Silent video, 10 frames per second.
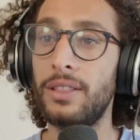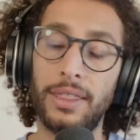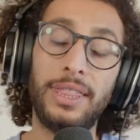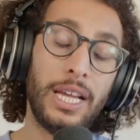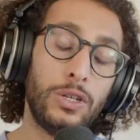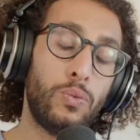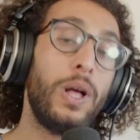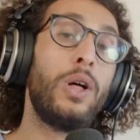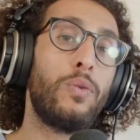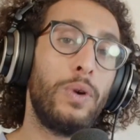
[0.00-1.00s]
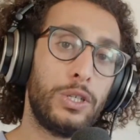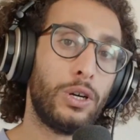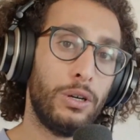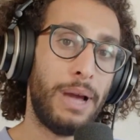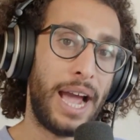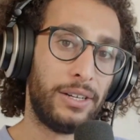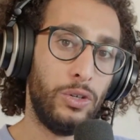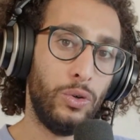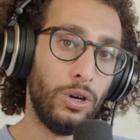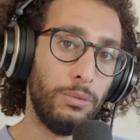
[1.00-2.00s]
that things will return back
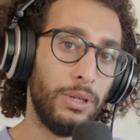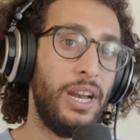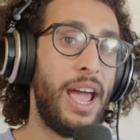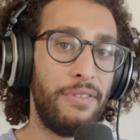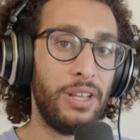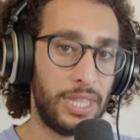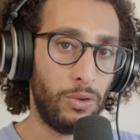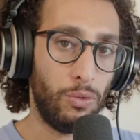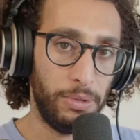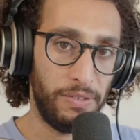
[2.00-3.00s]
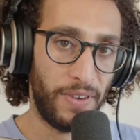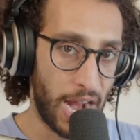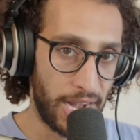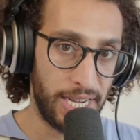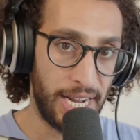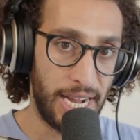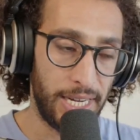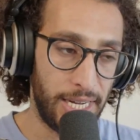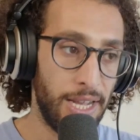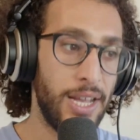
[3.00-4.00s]
to normal and everything will be fine and
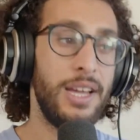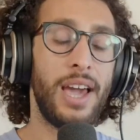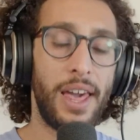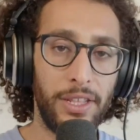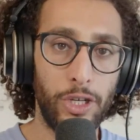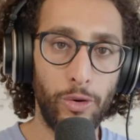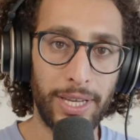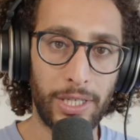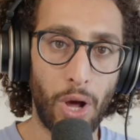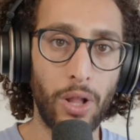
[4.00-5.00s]
dandy and the US mm.